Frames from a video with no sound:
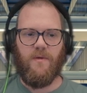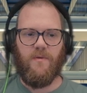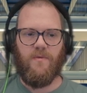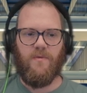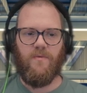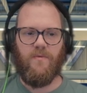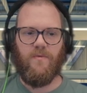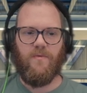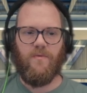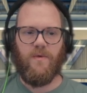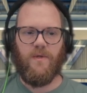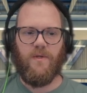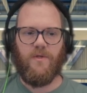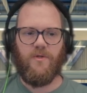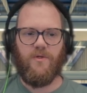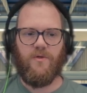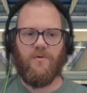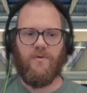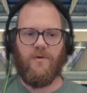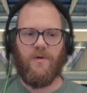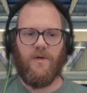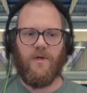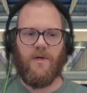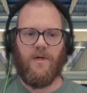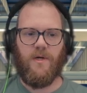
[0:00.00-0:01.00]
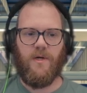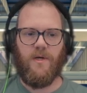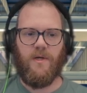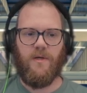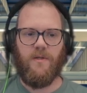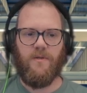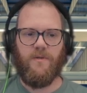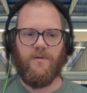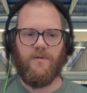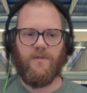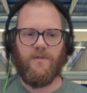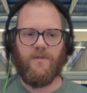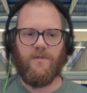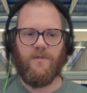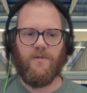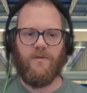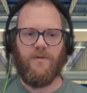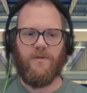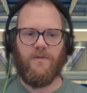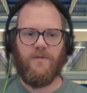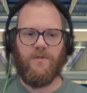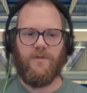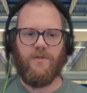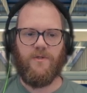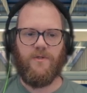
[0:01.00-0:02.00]
retry the
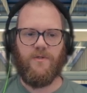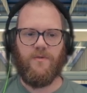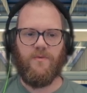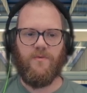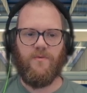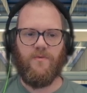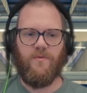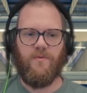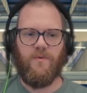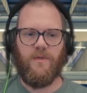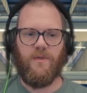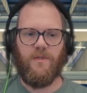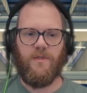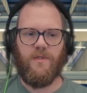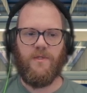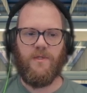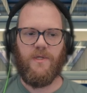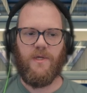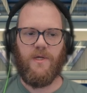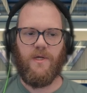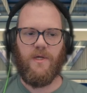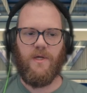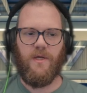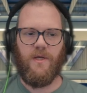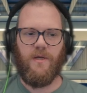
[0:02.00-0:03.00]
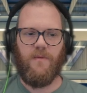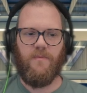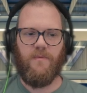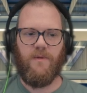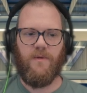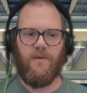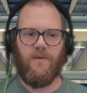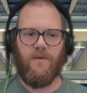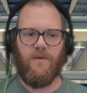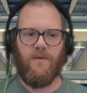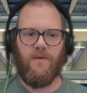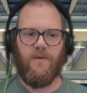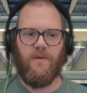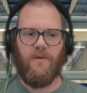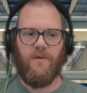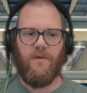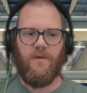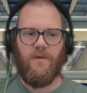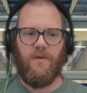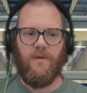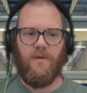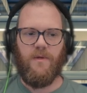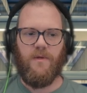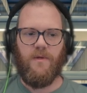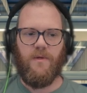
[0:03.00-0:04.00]
search one time
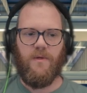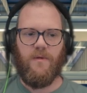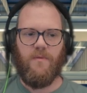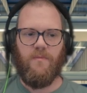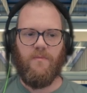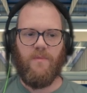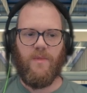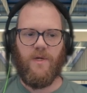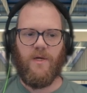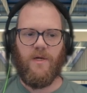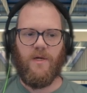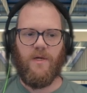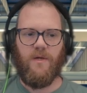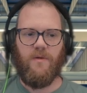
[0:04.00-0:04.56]
by